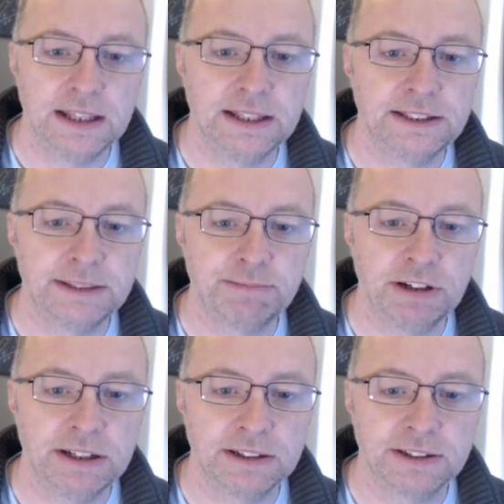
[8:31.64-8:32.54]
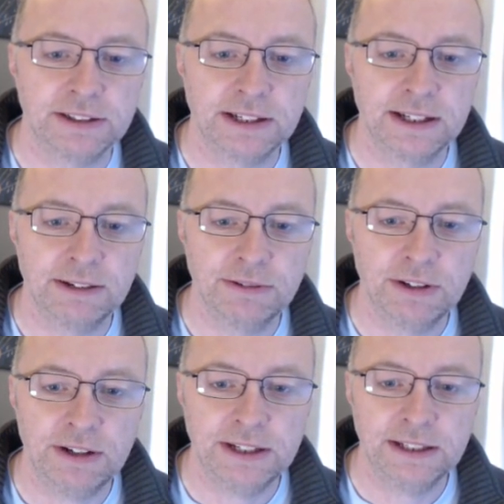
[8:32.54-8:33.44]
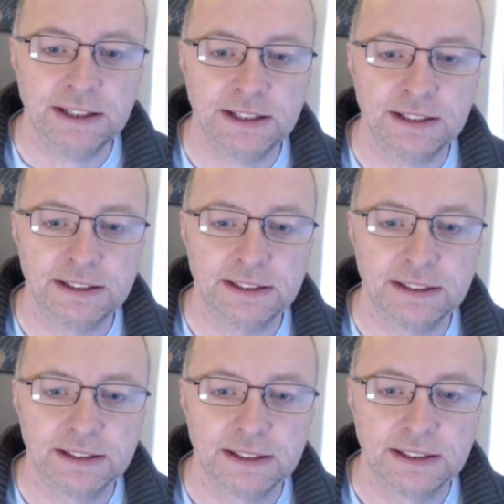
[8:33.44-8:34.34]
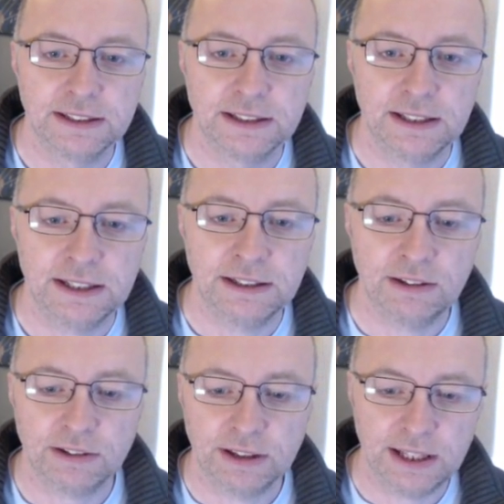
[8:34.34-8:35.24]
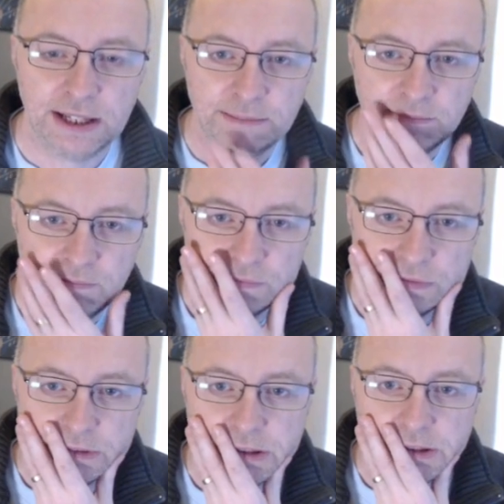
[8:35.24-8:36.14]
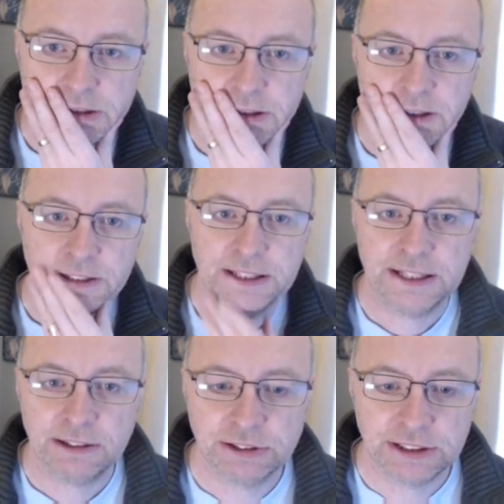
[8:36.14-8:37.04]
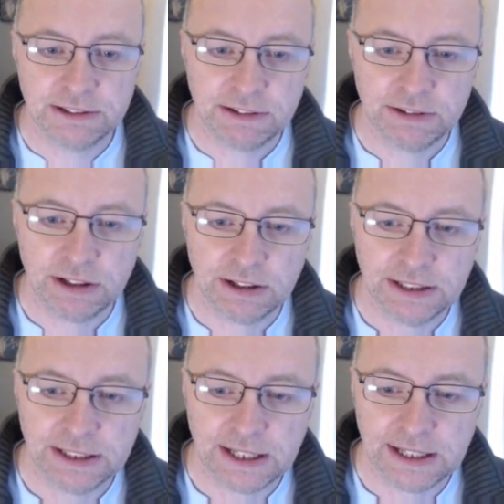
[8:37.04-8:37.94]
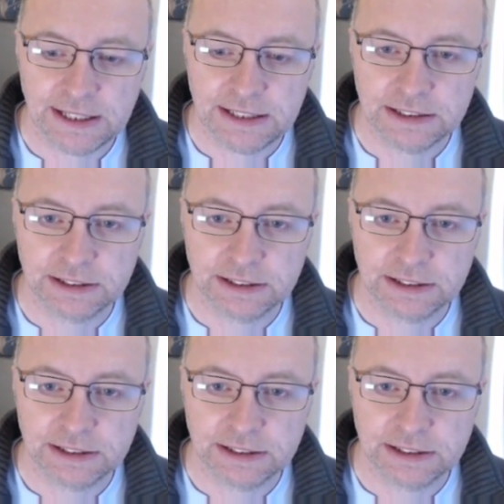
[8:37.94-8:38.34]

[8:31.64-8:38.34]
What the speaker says: This is brilliant because I can go 9, unlock them. I could then go 0, 9, 8.